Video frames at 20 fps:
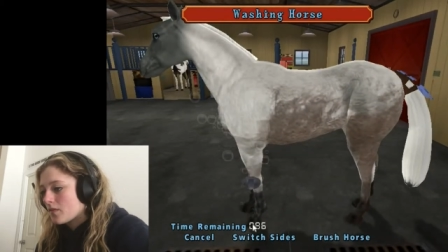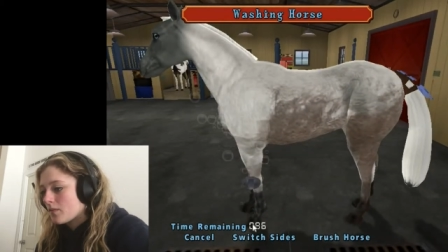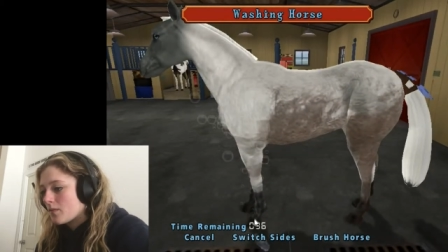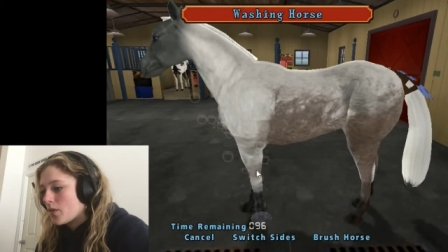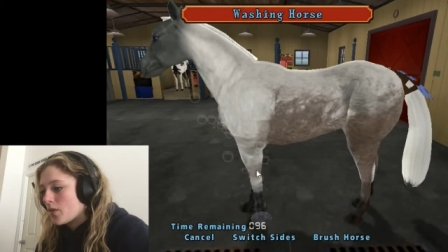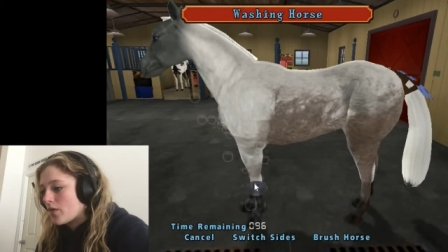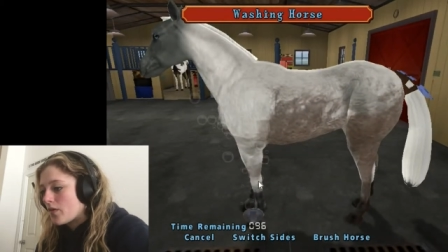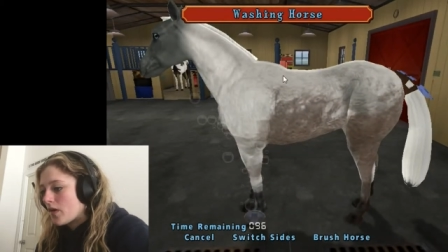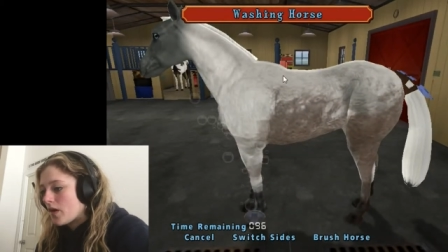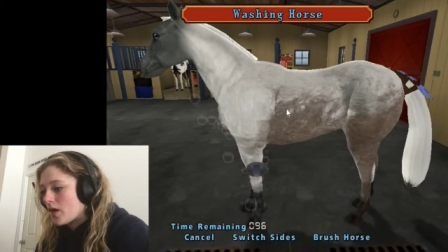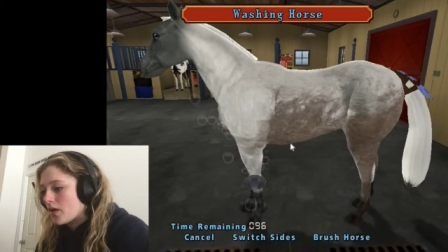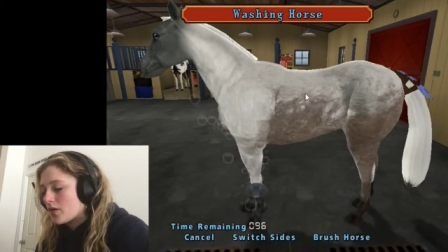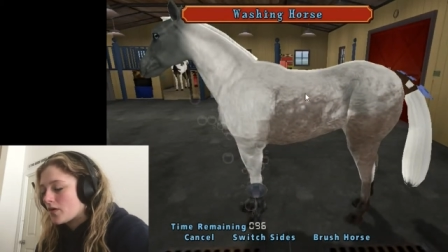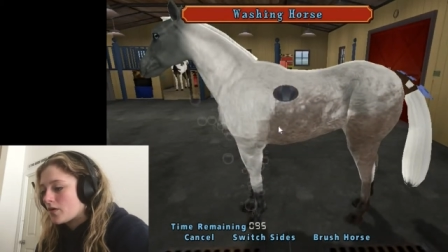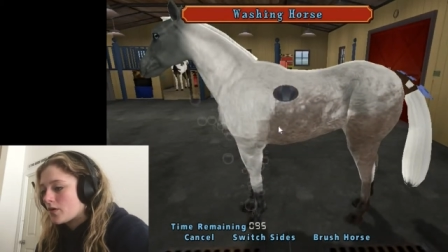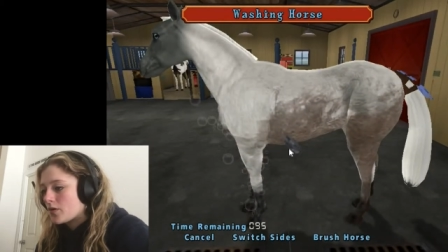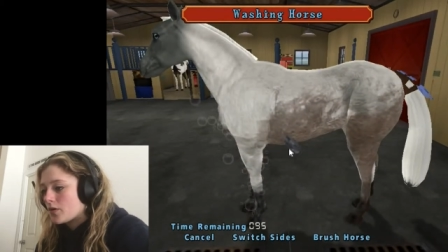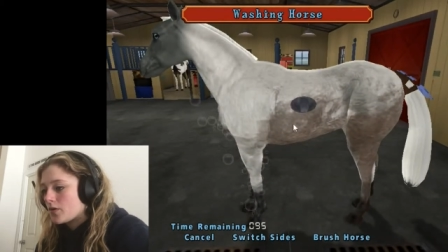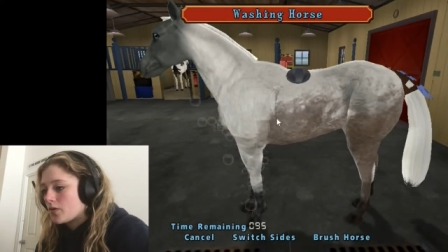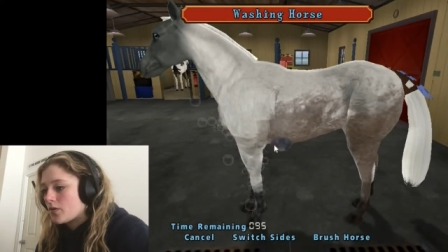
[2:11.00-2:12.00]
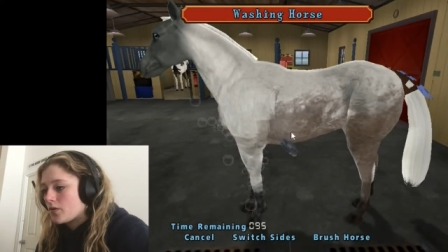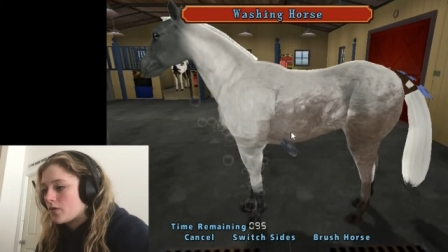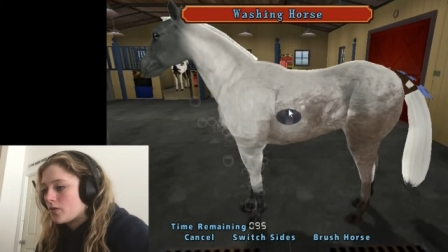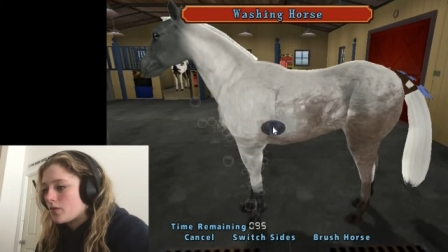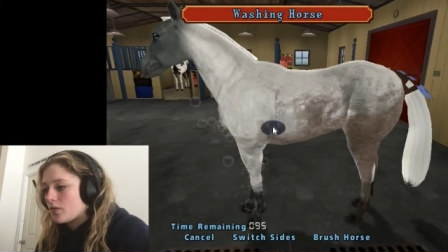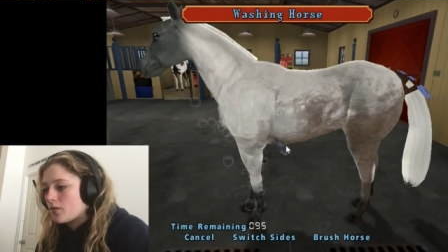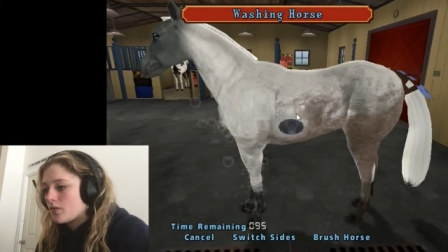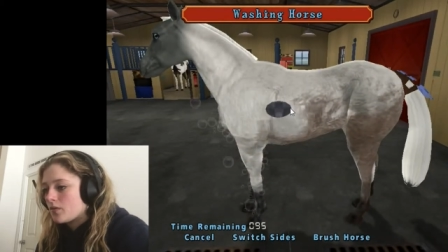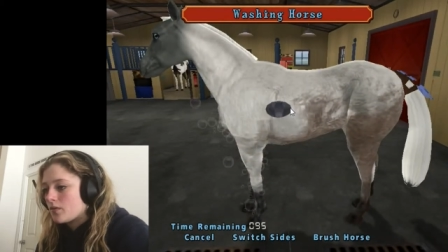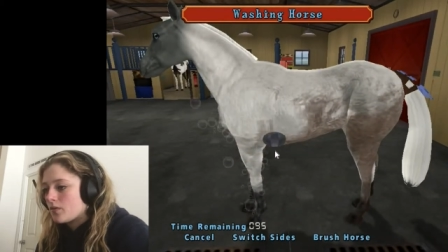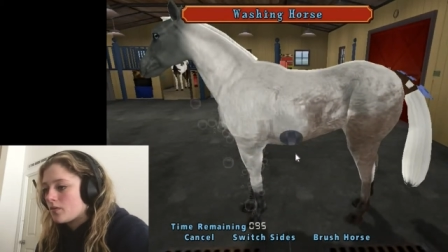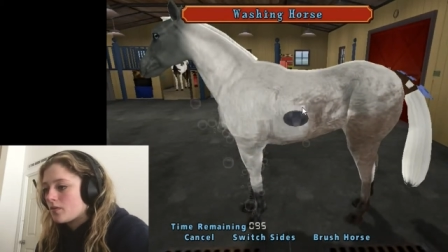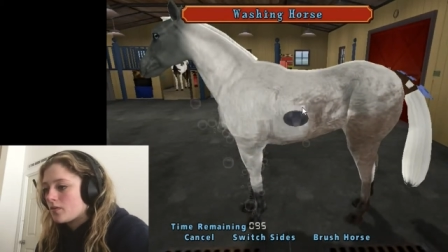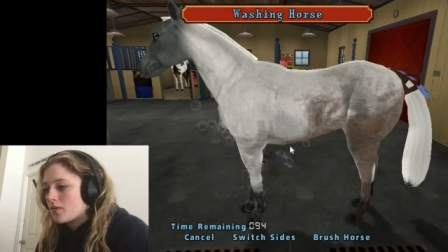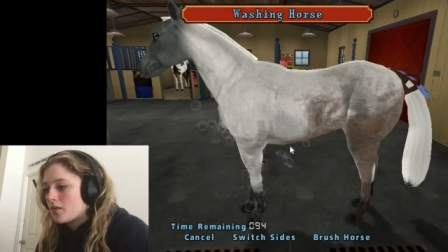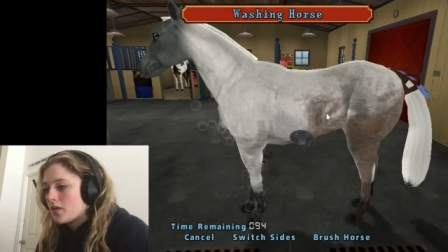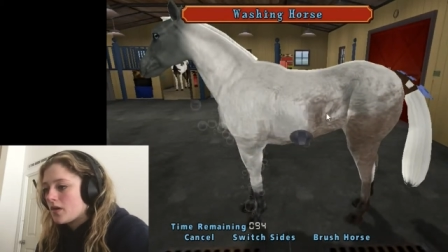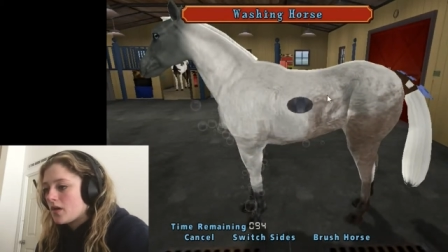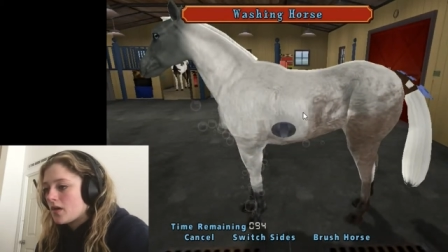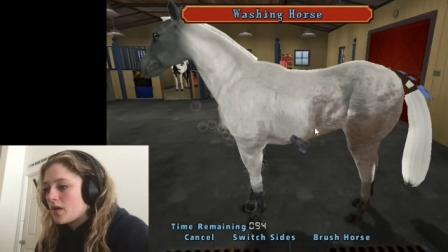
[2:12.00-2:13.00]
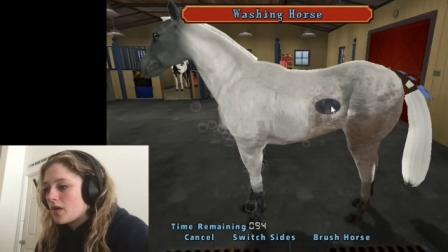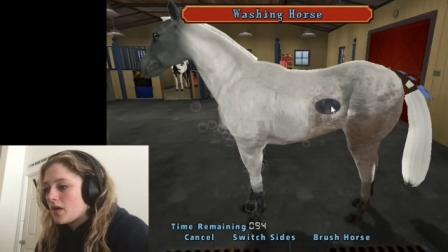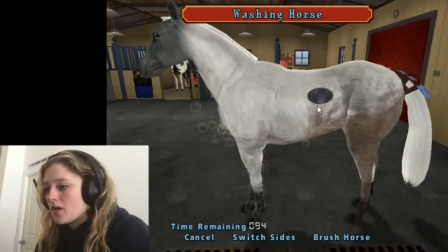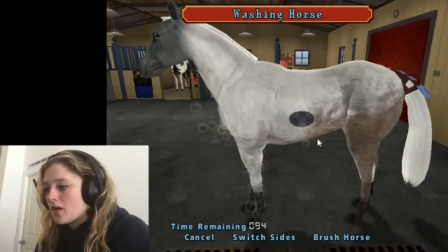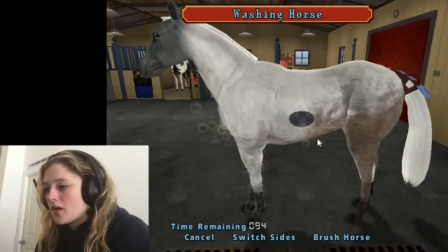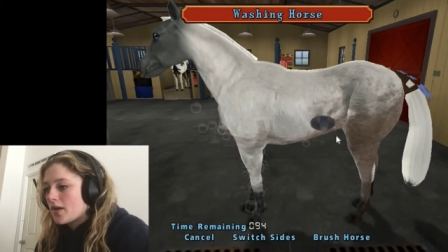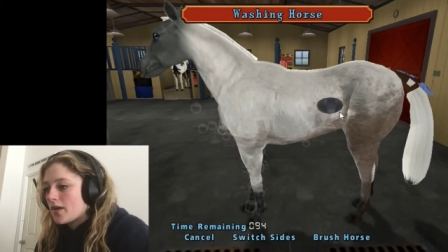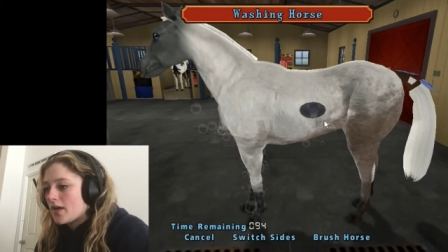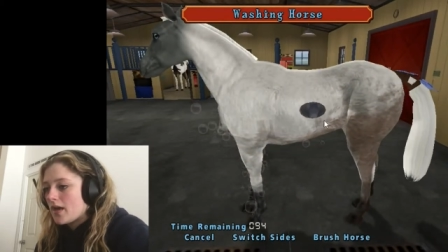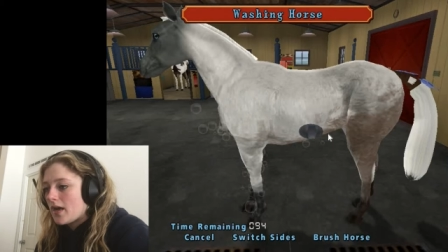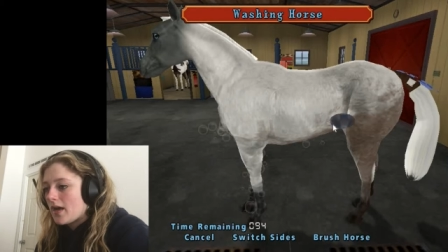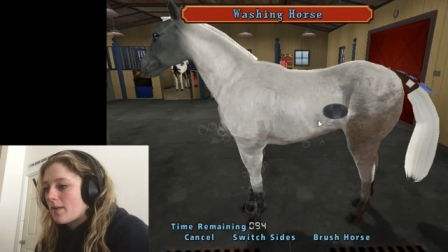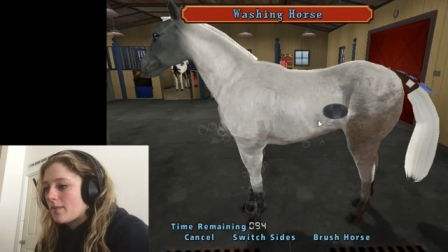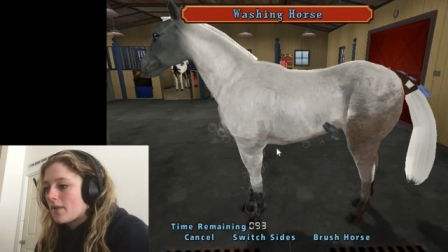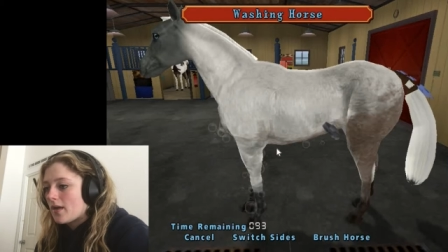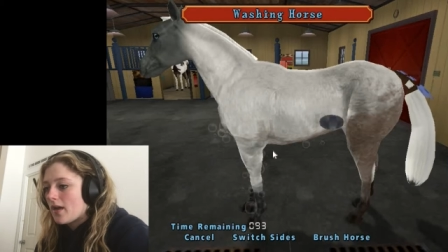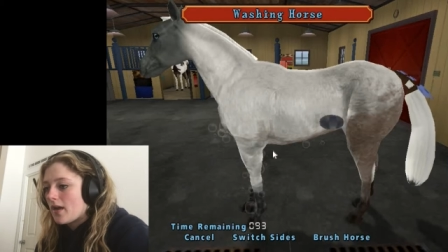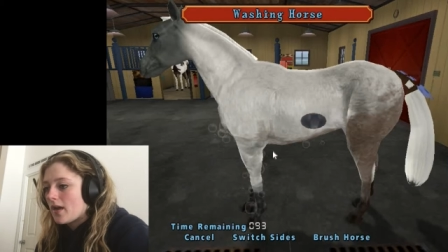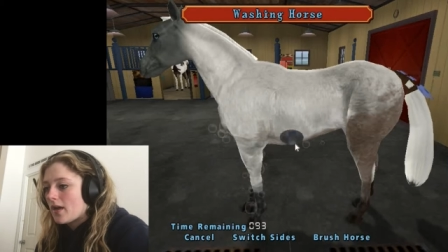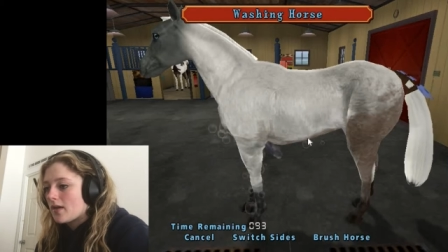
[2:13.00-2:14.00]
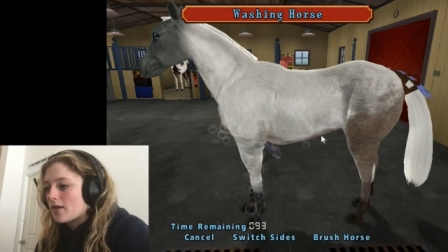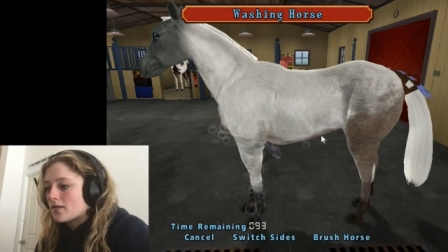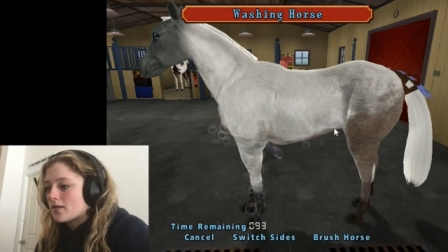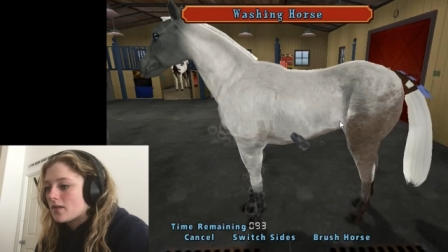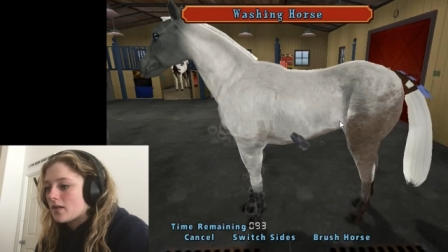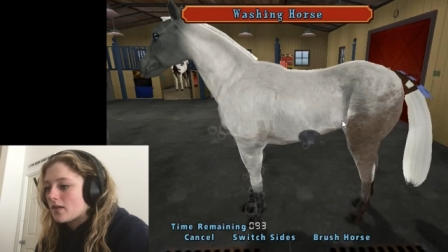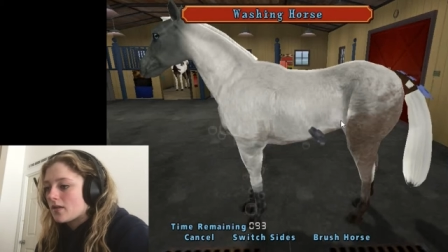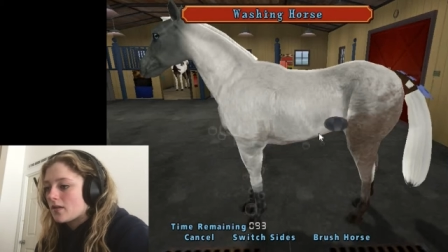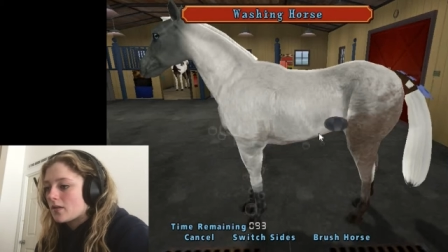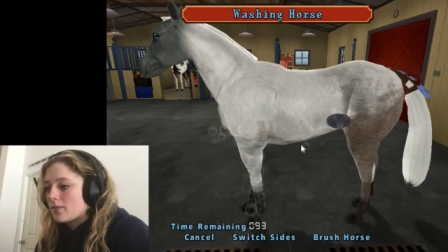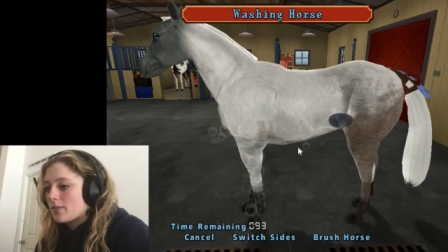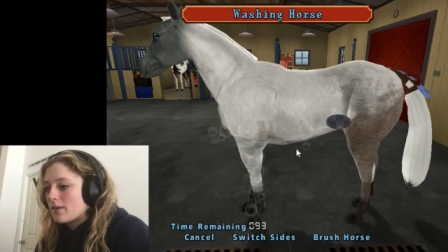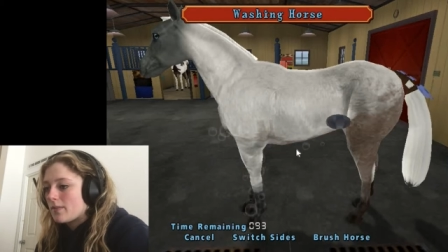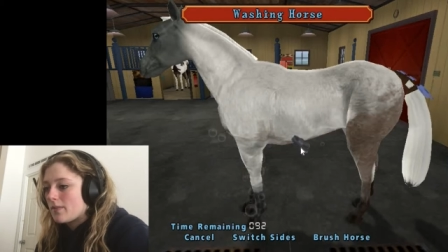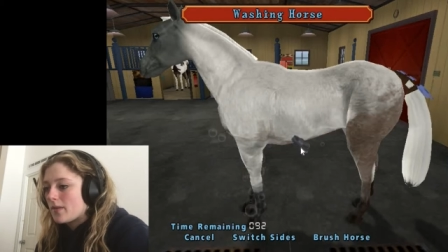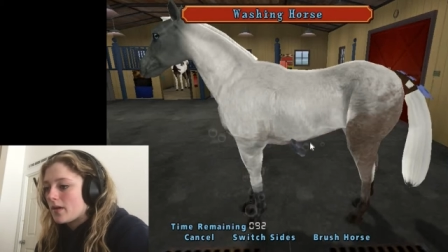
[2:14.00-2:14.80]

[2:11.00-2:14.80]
move on to a game that has a little bit